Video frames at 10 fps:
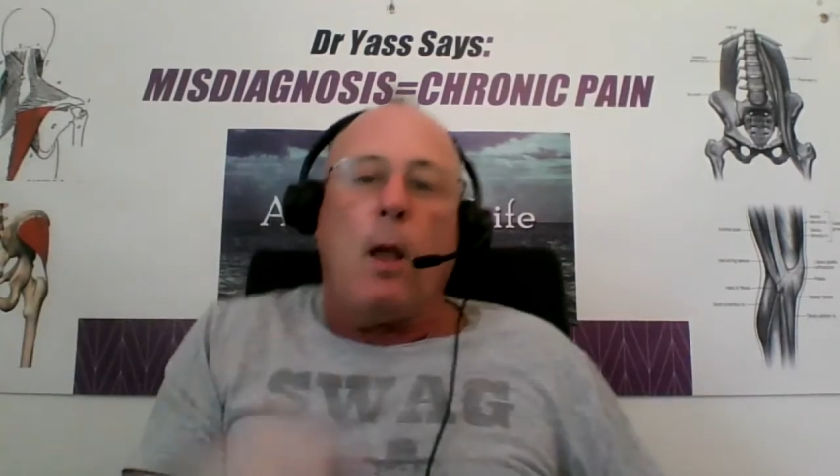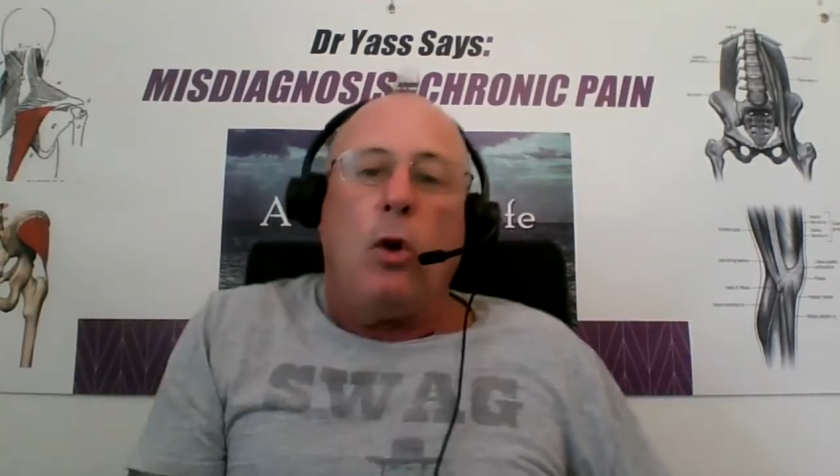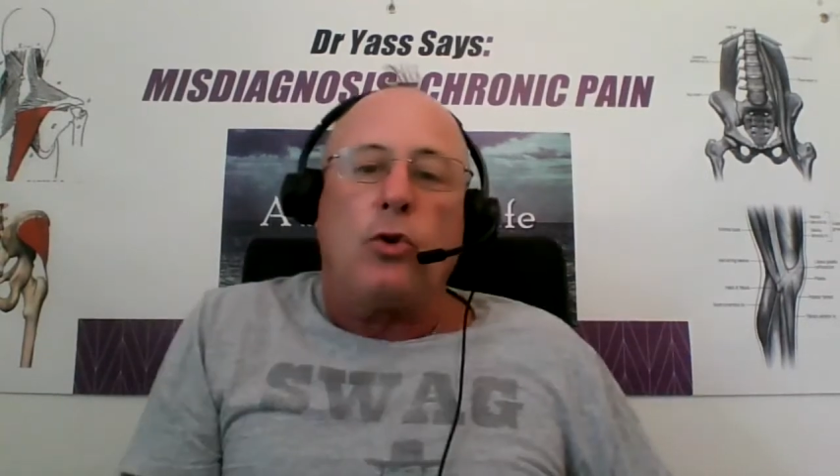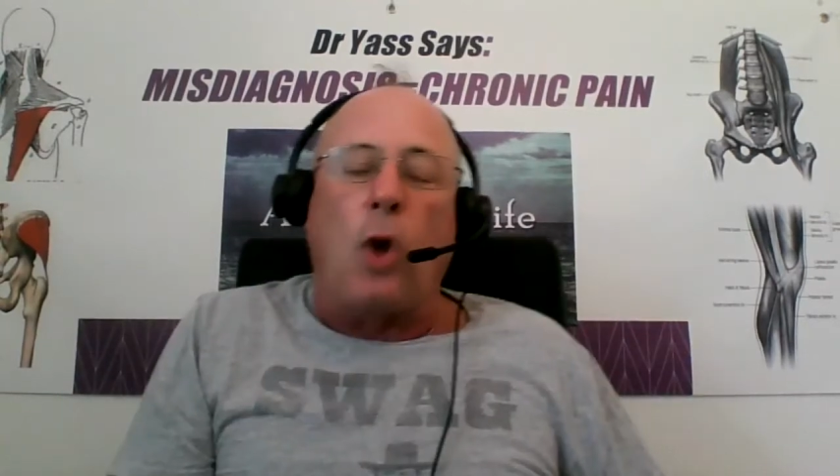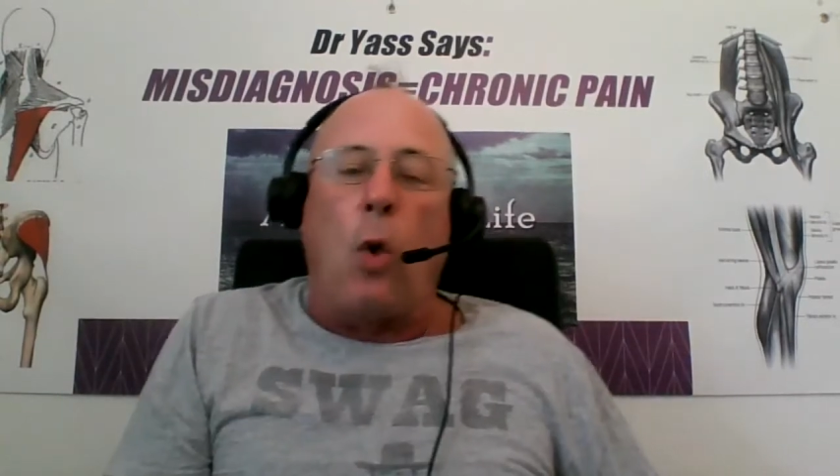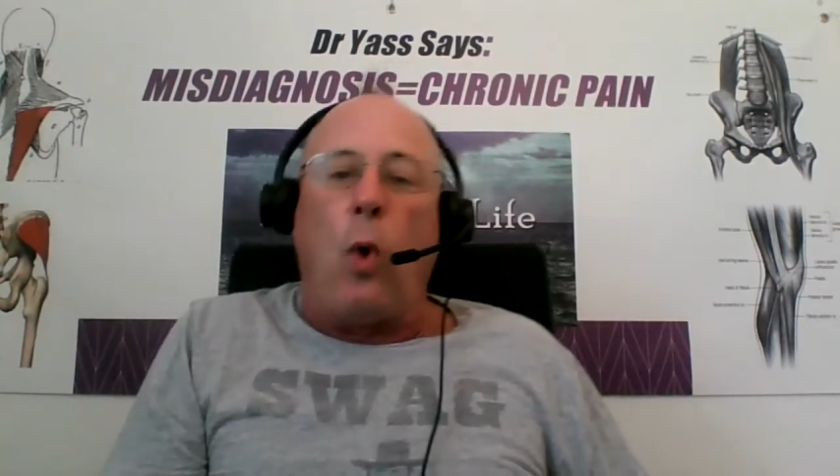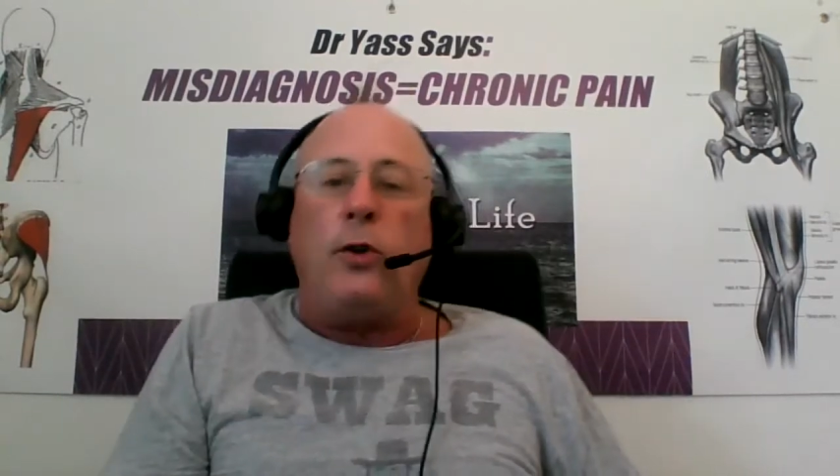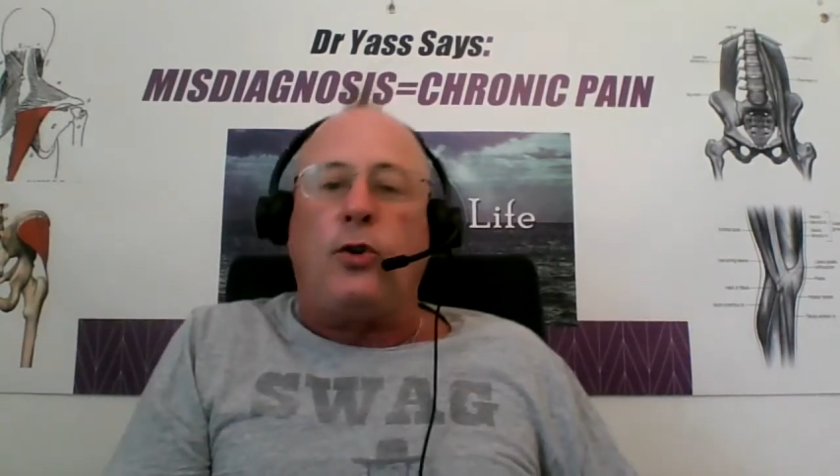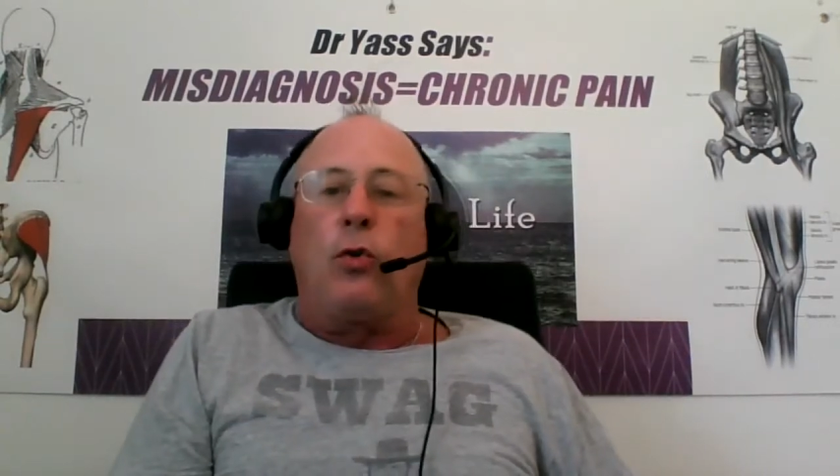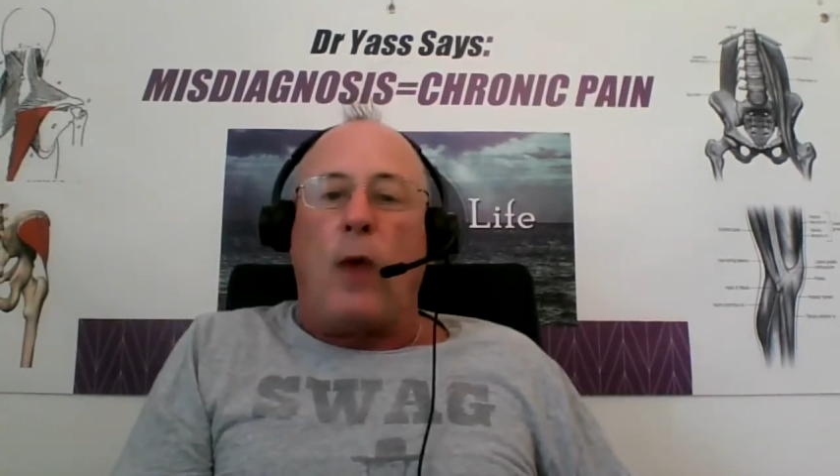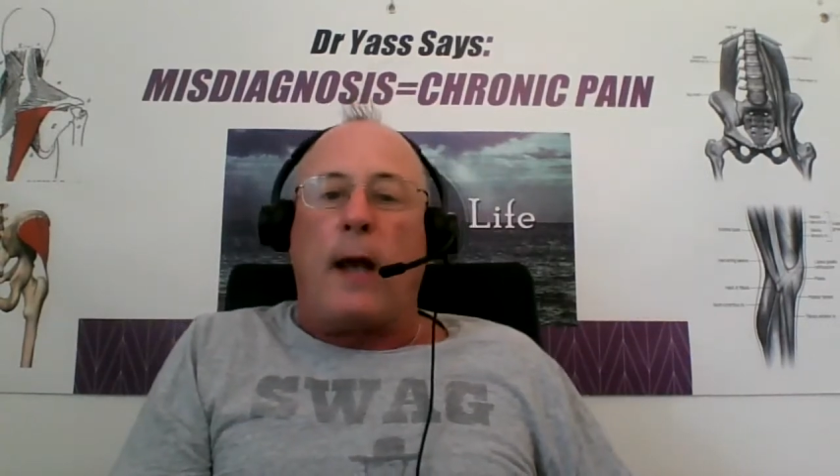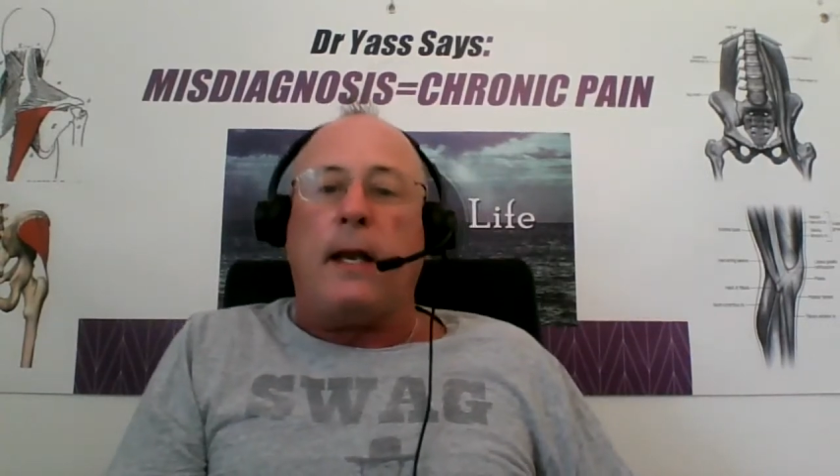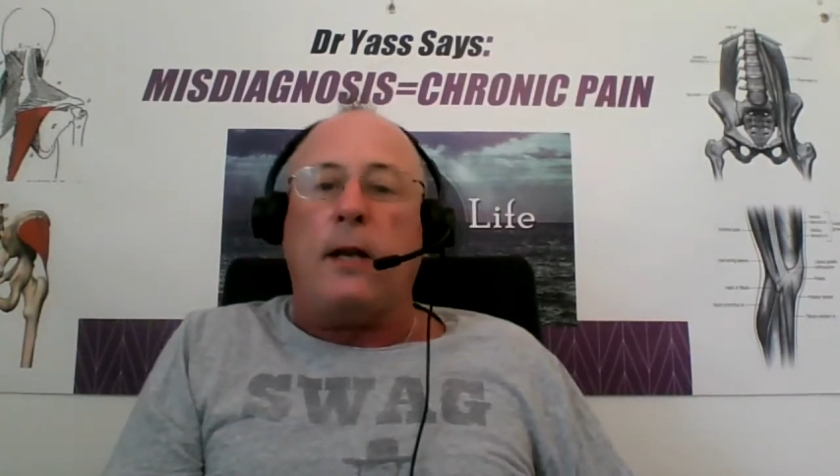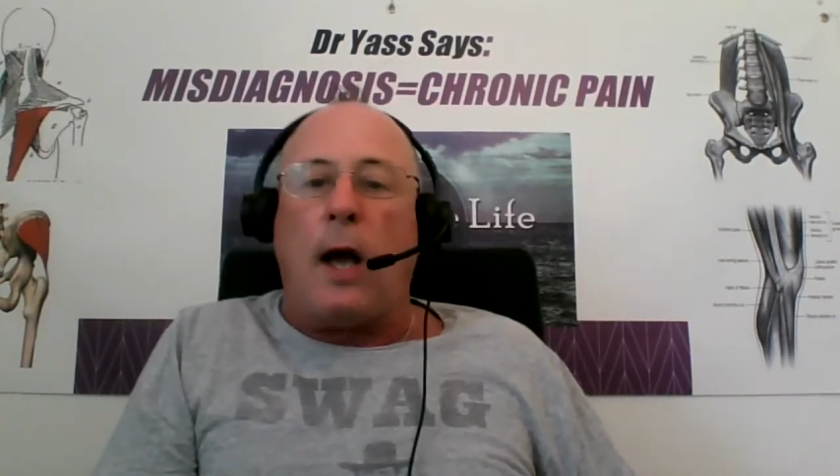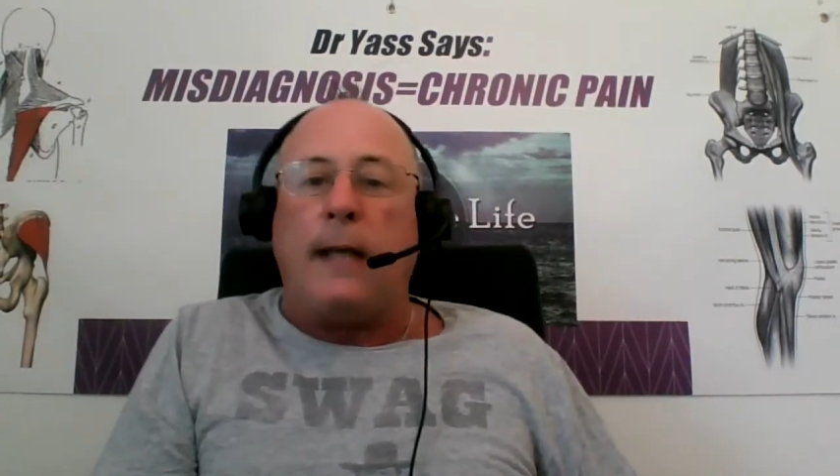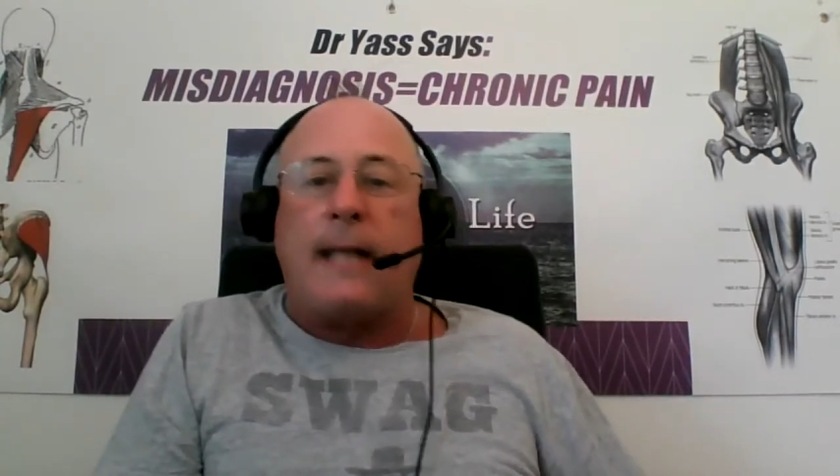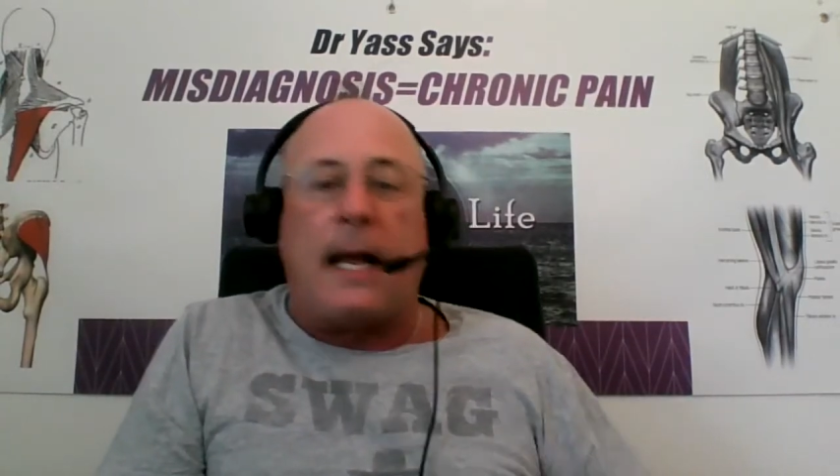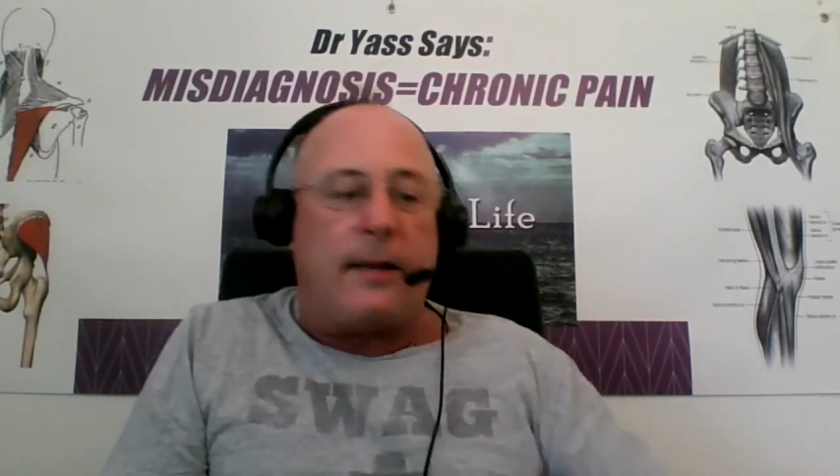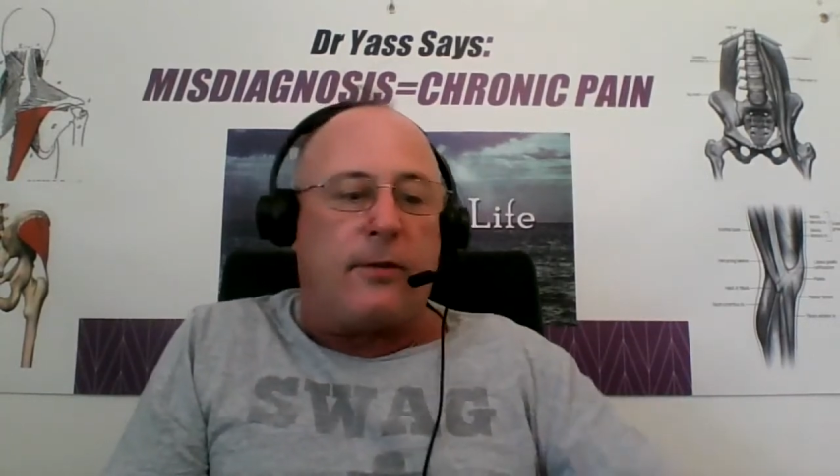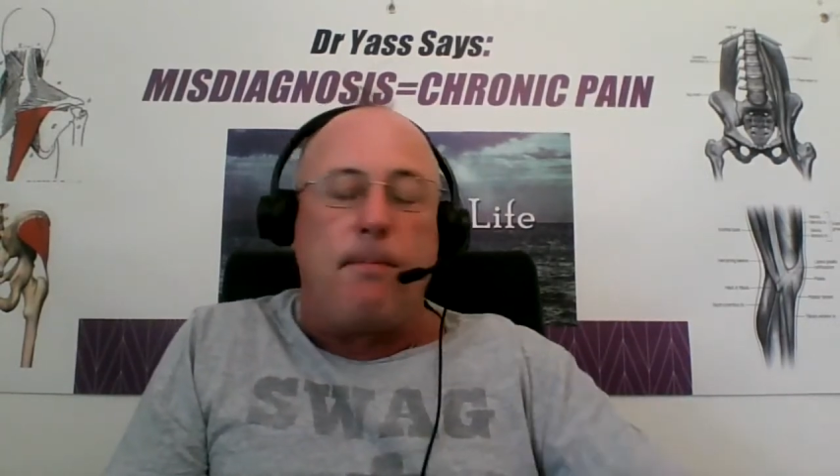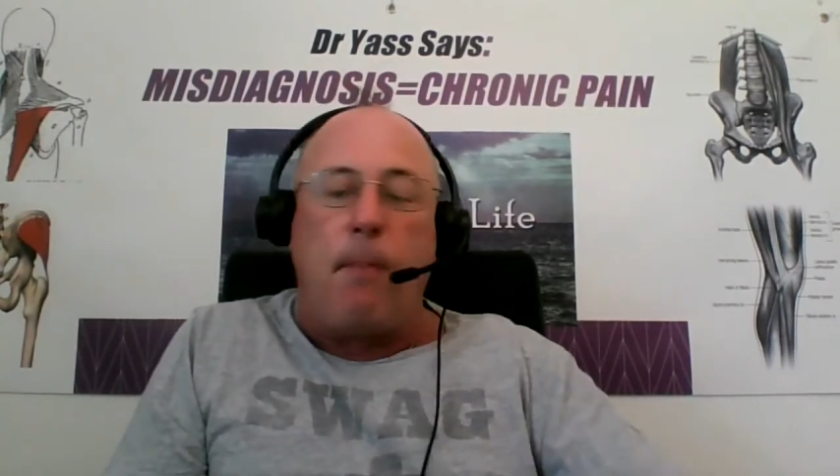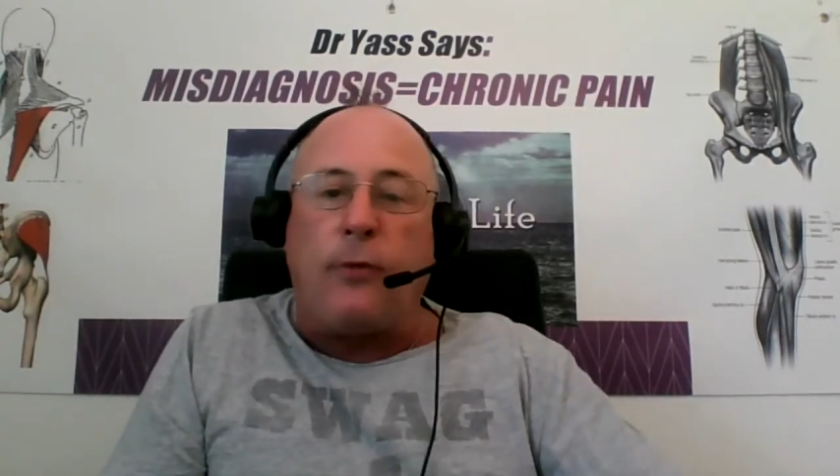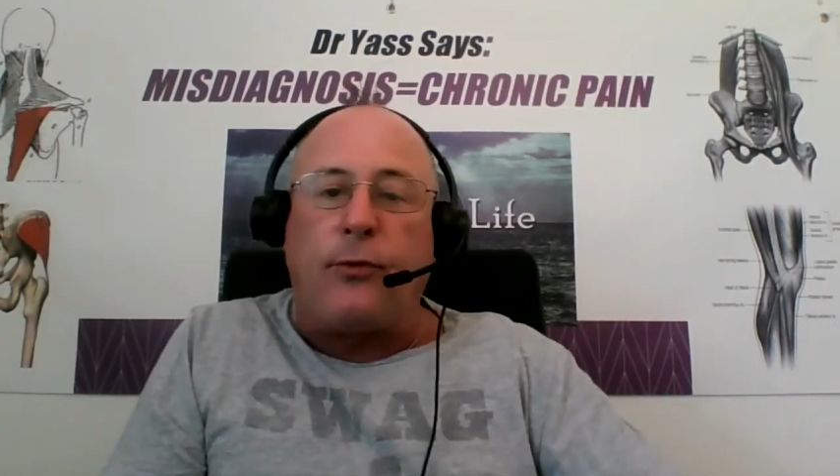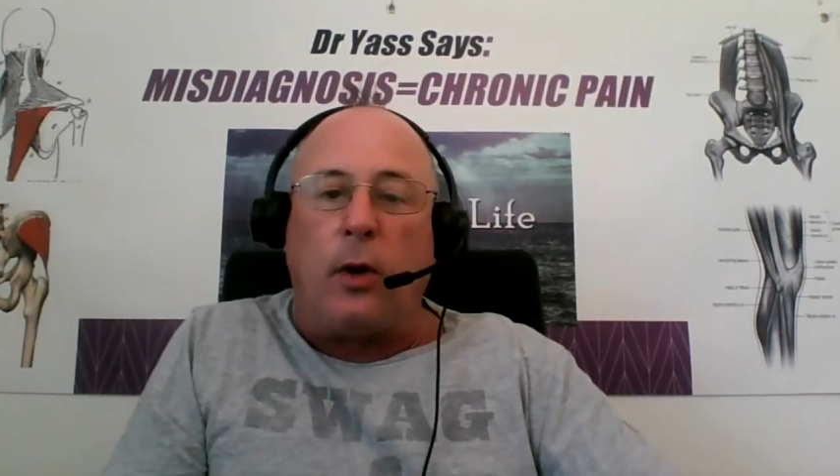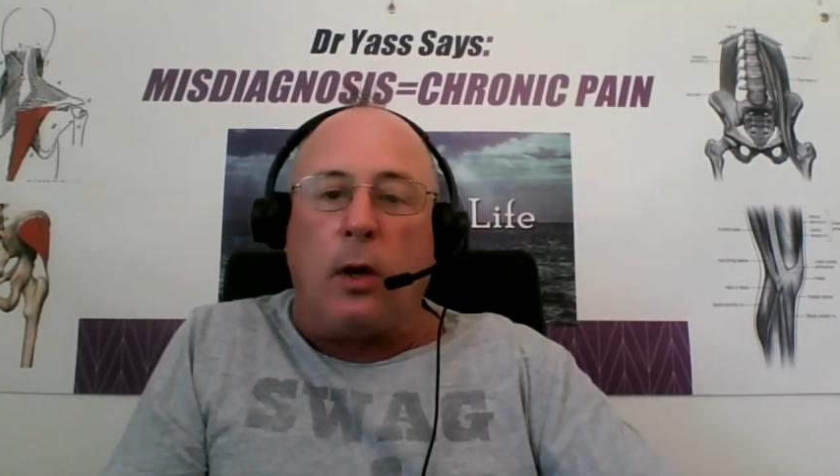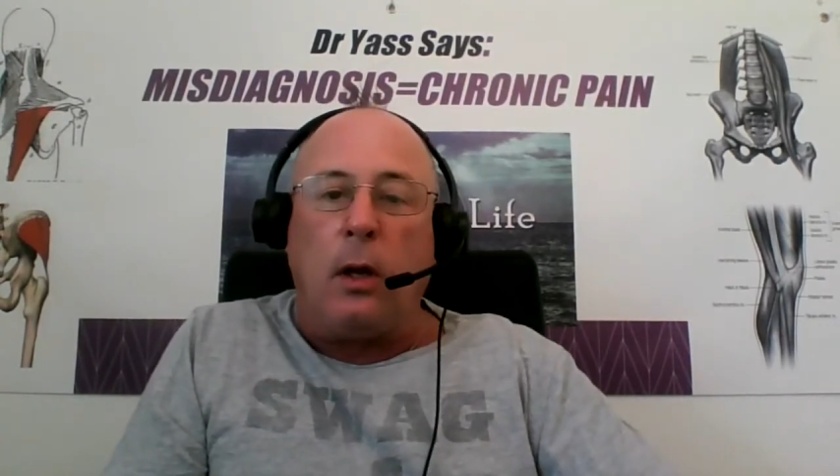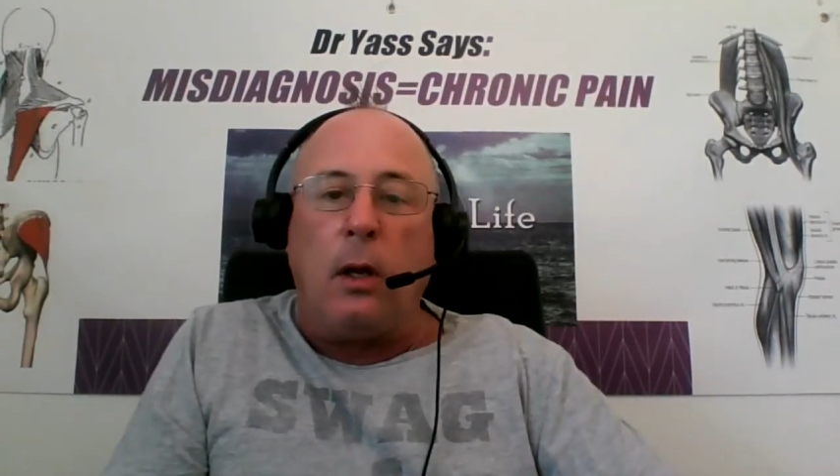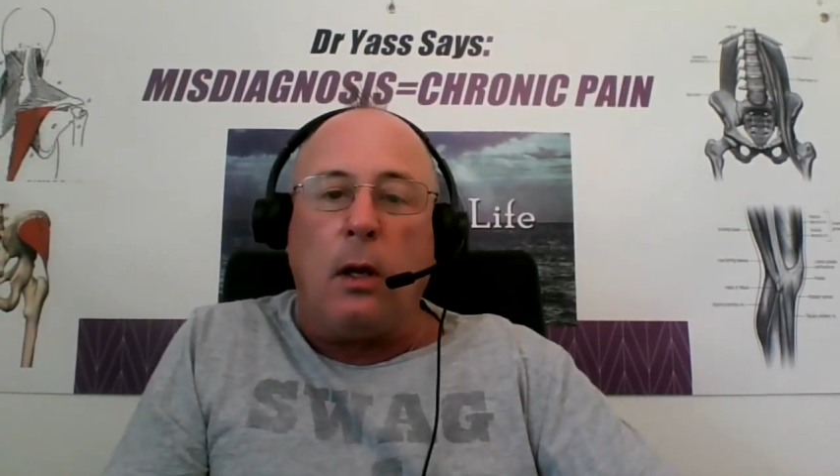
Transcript: So once you recognize that it's muscle